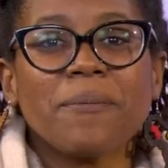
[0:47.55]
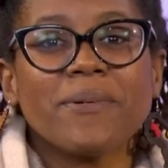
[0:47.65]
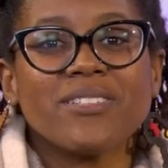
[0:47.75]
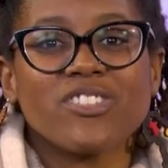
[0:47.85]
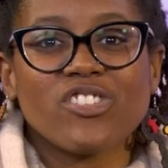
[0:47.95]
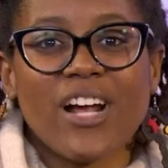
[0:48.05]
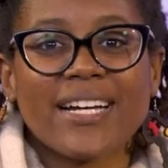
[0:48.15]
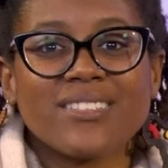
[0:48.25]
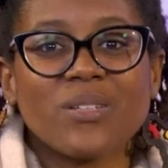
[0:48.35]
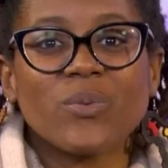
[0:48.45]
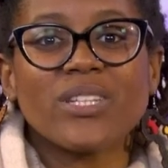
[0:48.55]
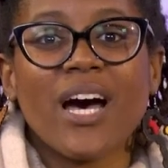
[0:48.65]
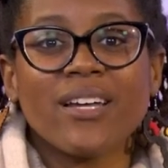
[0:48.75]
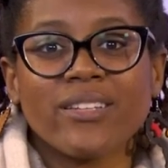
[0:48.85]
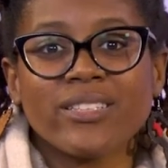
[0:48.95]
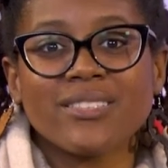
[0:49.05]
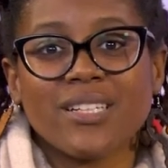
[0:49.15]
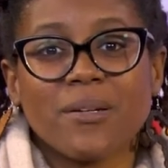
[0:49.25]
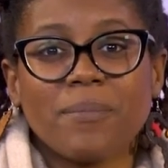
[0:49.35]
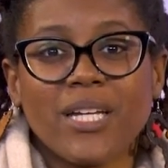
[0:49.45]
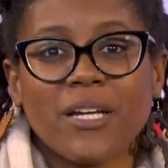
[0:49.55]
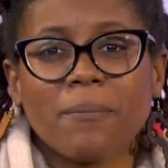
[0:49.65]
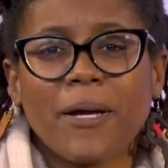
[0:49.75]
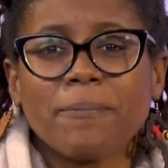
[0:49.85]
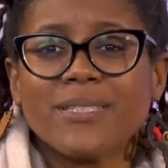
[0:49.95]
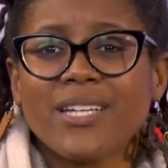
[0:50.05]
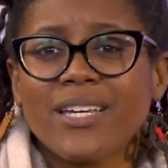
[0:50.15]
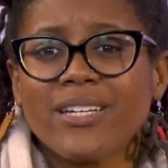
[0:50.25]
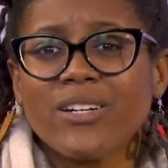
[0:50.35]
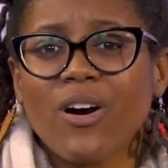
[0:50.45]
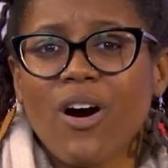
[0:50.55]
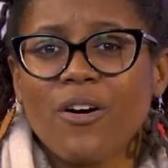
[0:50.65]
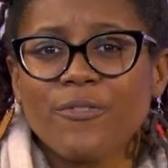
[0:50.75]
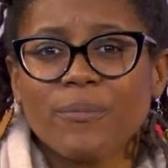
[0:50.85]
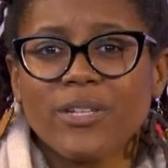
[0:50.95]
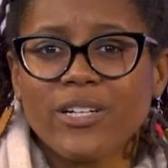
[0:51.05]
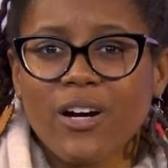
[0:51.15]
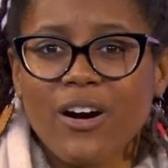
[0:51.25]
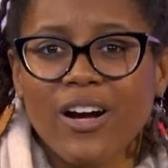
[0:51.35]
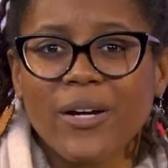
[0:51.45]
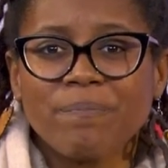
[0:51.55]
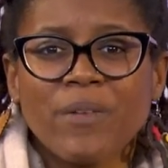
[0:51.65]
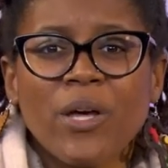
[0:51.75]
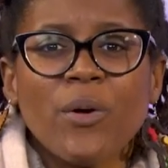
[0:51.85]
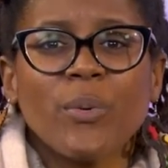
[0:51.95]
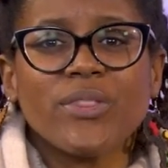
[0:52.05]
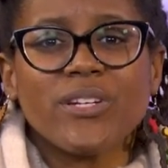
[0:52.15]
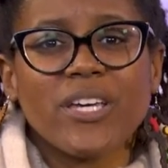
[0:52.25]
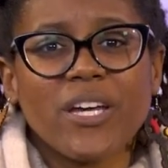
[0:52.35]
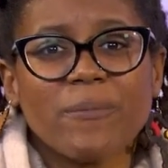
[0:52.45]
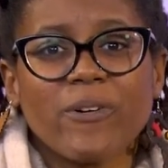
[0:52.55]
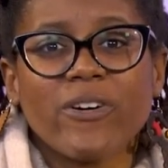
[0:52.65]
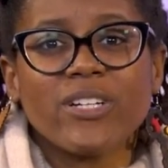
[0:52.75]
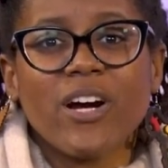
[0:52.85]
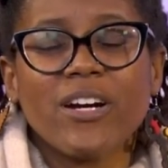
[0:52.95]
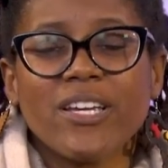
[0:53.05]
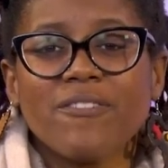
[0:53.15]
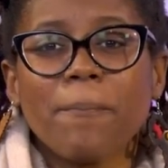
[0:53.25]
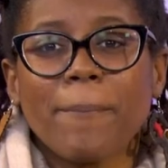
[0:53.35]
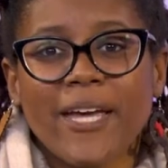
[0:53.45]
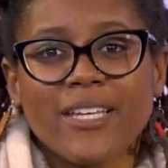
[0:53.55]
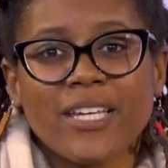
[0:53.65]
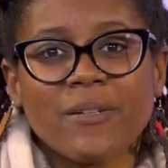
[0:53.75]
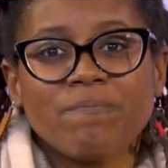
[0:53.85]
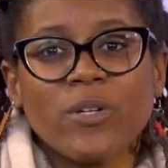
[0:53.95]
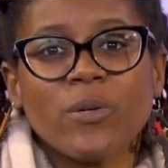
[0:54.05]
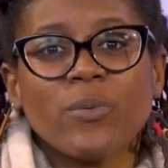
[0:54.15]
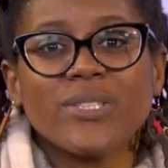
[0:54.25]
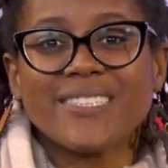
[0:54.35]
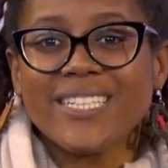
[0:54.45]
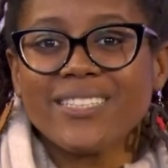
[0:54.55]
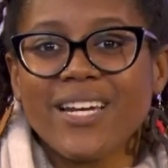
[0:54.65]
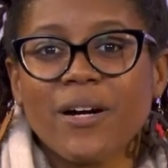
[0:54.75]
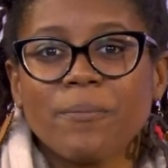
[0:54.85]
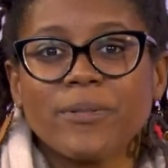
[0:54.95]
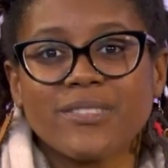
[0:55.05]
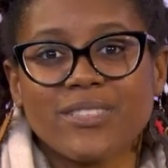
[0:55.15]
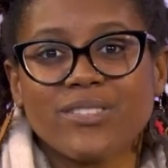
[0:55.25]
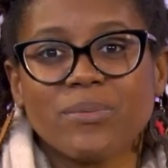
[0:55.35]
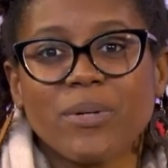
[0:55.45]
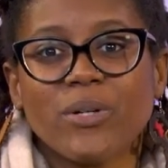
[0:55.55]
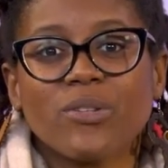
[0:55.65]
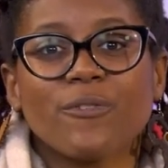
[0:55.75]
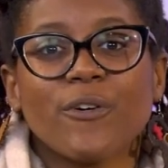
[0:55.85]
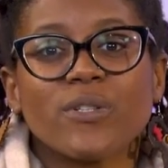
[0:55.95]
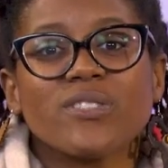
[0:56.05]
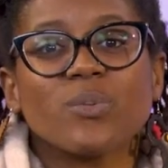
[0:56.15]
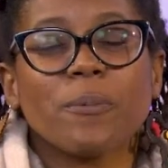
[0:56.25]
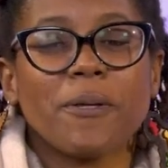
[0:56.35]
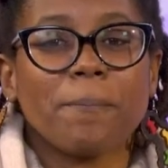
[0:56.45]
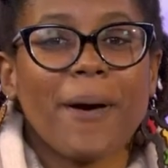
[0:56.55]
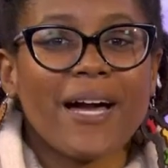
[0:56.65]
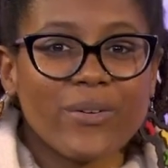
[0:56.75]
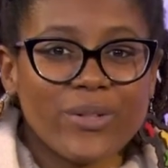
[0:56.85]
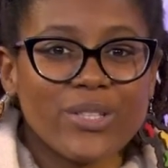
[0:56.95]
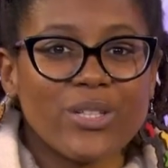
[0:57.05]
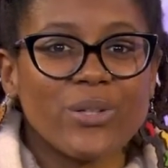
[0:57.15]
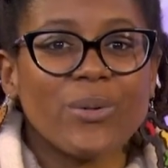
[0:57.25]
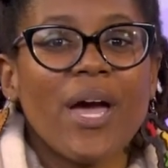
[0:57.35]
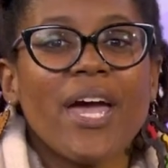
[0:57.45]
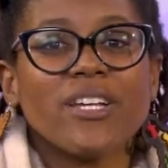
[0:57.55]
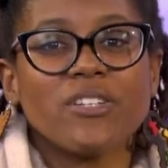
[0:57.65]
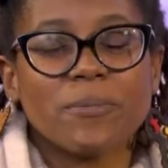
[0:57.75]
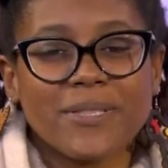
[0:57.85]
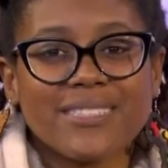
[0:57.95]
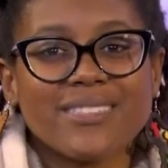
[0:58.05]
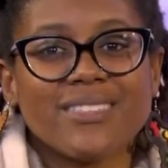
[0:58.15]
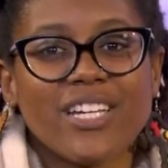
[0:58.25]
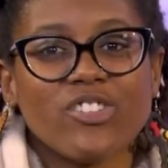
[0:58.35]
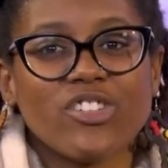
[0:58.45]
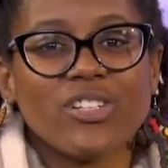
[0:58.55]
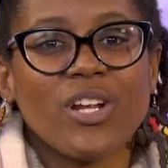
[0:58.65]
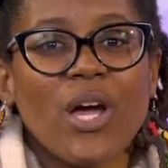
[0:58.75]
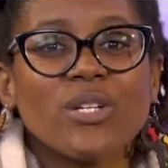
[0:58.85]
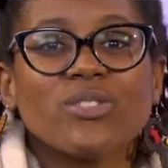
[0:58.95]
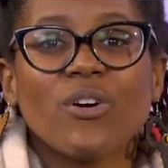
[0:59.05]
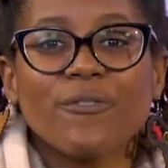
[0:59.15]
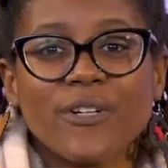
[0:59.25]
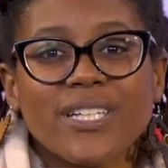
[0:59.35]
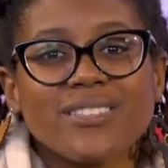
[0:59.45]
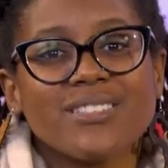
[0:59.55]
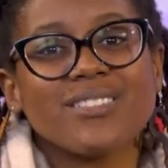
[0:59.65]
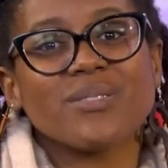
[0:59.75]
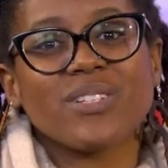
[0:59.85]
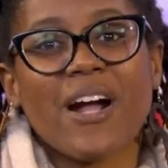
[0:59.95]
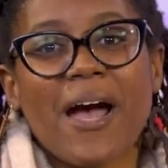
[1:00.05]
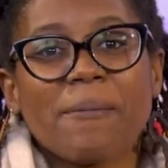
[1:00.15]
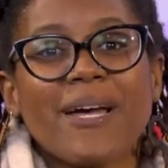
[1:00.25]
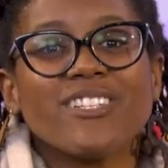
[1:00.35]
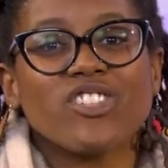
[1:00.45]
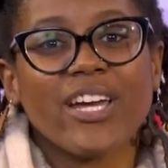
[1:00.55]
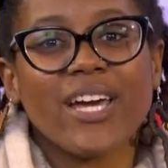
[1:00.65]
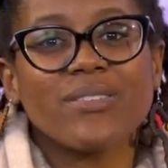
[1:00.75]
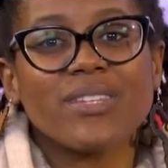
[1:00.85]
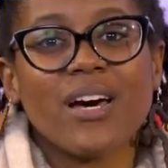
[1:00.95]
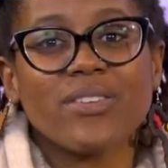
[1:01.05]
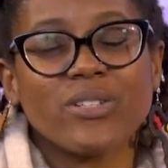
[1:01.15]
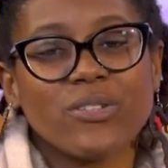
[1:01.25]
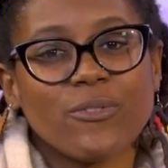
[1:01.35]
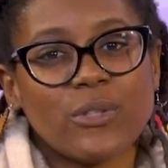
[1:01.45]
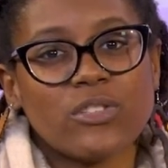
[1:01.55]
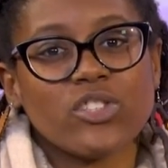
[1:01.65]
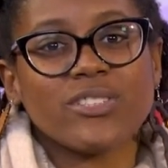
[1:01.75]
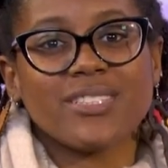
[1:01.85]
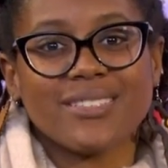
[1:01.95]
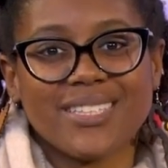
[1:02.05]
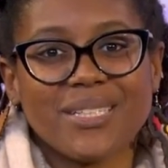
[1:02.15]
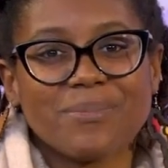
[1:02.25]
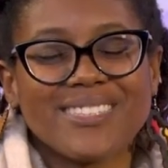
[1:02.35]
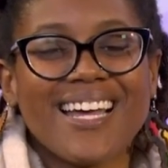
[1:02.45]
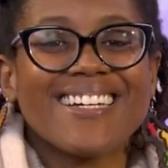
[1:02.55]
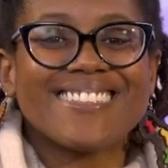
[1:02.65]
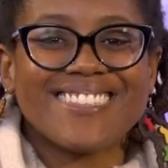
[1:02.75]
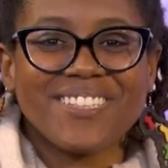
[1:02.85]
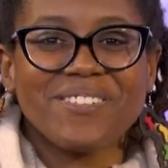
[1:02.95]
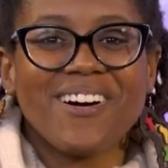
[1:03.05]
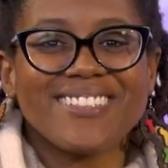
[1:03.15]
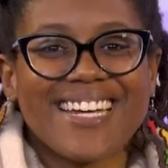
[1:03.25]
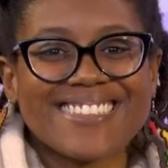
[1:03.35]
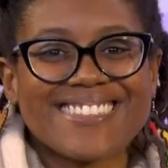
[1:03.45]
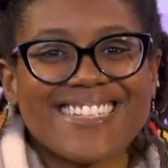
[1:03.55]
can be distracting when others in a meeting might be taking a call from their car, with their camera on, or even baking. With Standout Presenter Mode, the focus will be back on you and your presentation. Don't forget to subscribe and check out the other new features in teams. See you all next